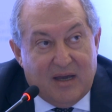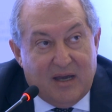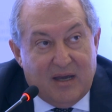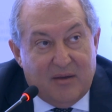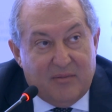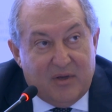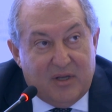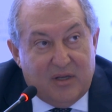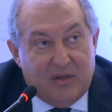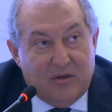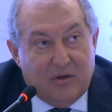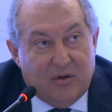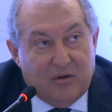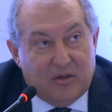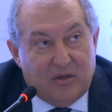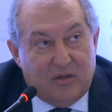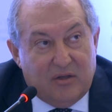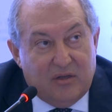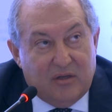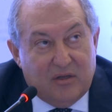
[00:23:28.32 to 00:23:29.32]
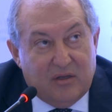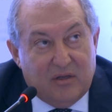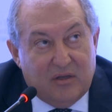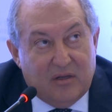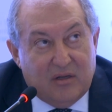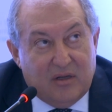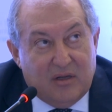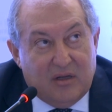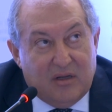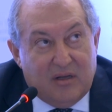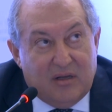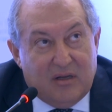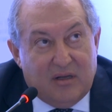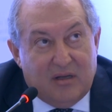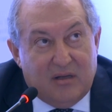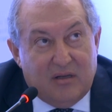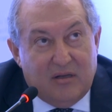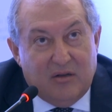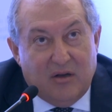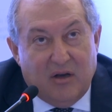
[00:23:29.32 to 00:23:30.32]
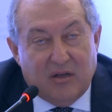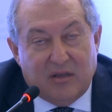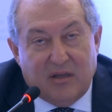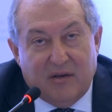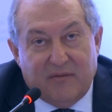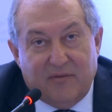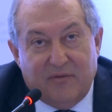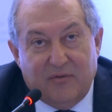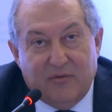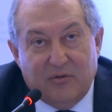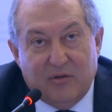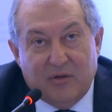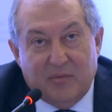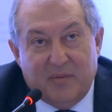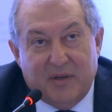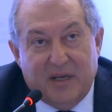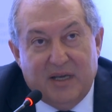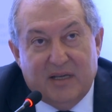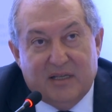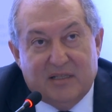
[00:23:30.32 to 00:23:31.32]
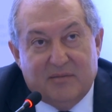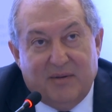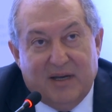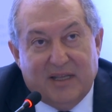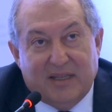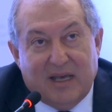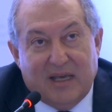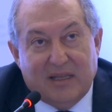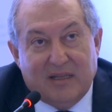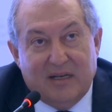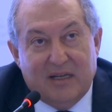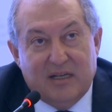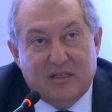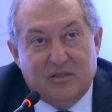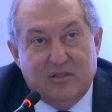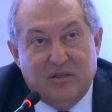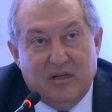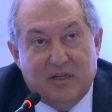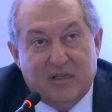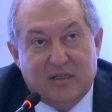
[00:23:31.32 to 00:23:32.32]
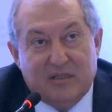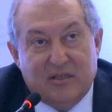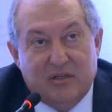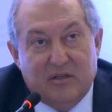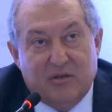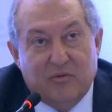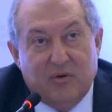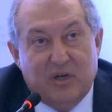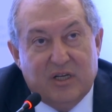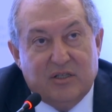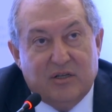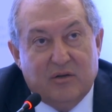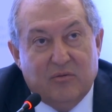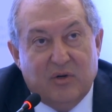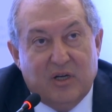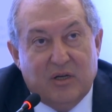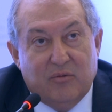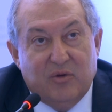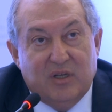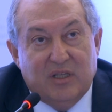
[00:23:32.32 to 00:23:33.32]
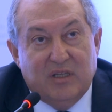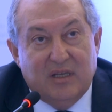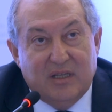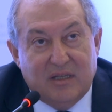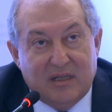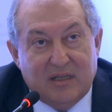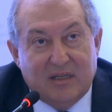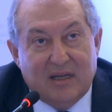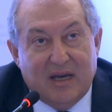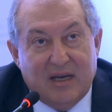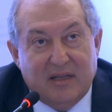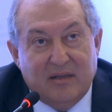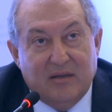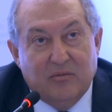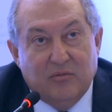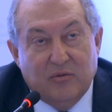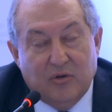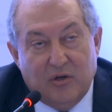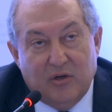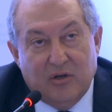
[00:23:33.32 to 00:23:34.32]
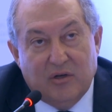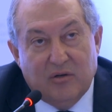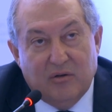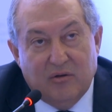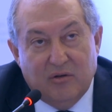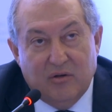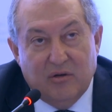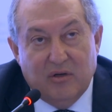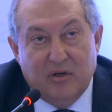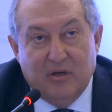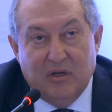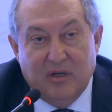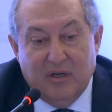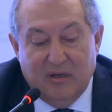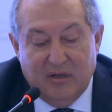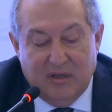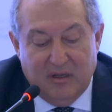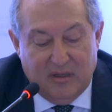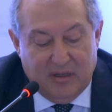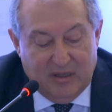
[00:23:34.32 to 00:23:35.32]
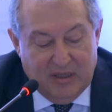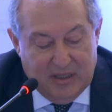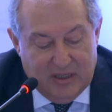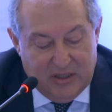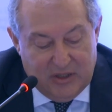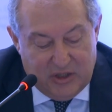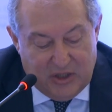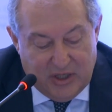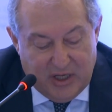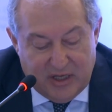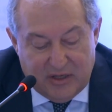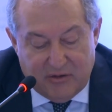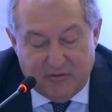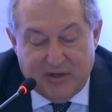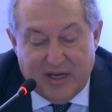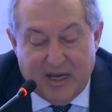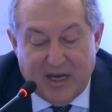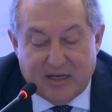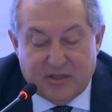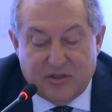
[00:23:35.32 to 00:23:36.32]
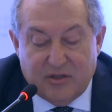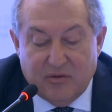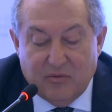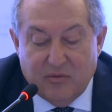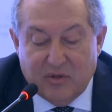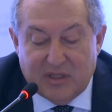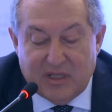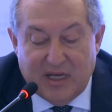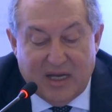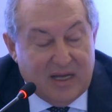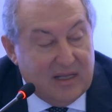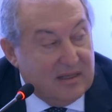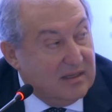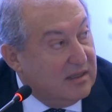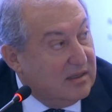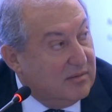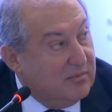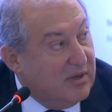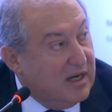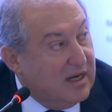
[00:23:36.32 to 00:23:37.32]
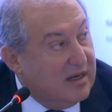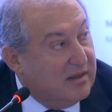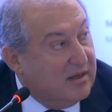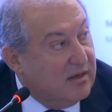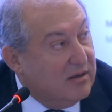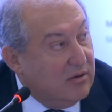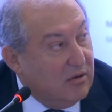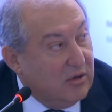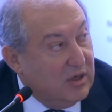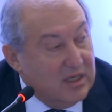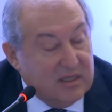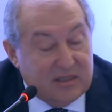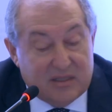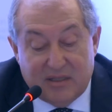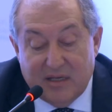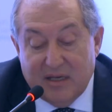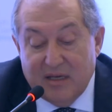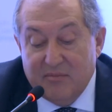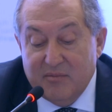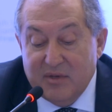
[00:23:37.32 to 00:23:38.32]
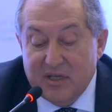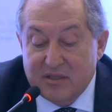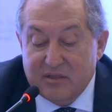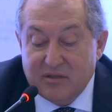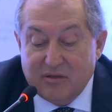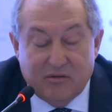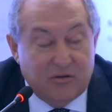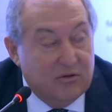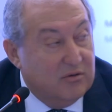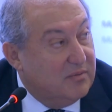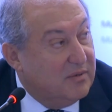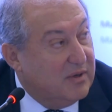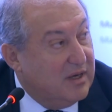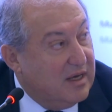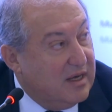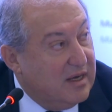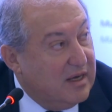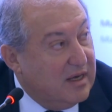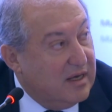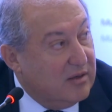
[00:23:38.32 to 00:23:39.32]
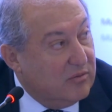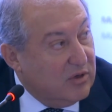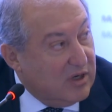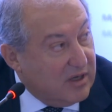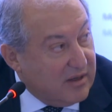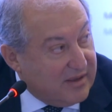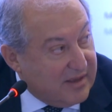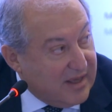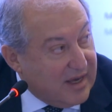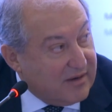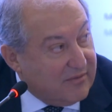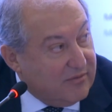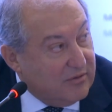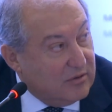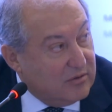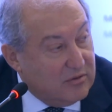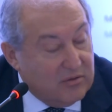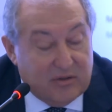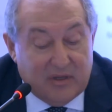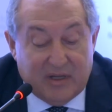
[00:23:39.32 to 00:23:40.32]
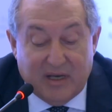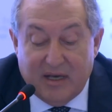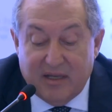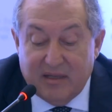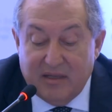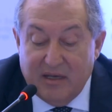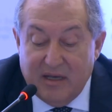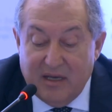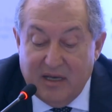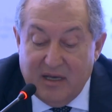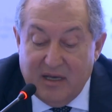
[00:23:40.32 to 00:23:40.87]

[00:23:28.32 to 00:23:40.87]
I mean, not a full peace, but at least a situation where we didn't have a war or a chain reaction was handled by the OSCE Minsk group, and we're thankful to that.